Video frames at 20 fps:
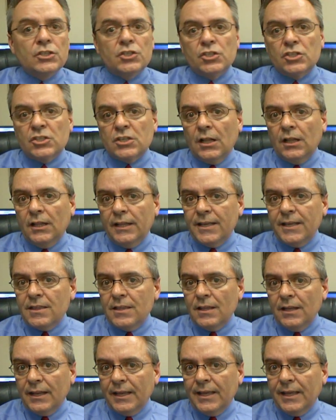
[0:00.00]
just
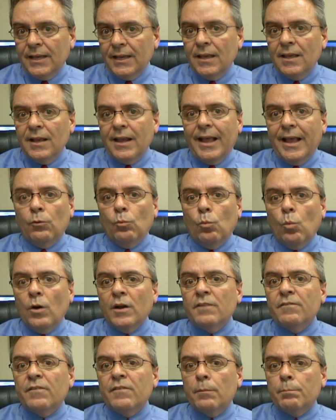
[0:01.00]
click the link and
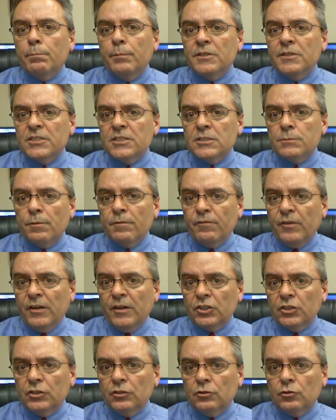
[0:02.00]
one of our business
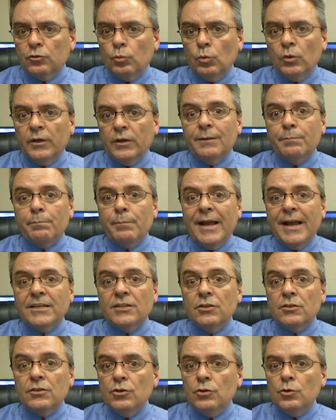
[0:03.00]
professionals will get back
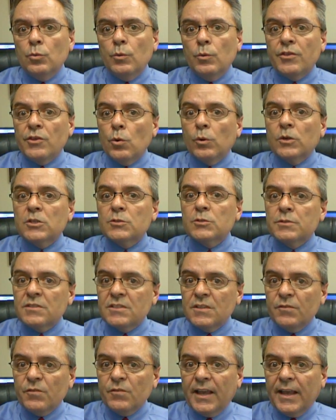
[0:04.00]
to you with your
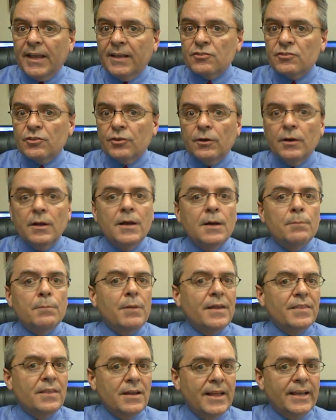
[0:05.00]
specific answer
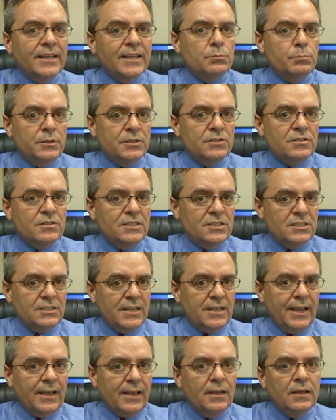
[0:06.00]
by the next business
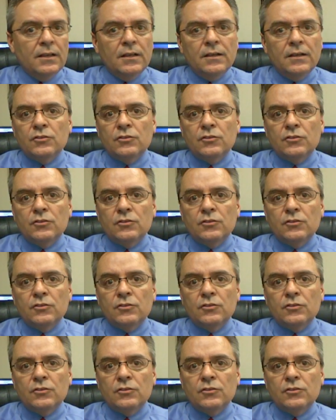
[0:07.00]
day.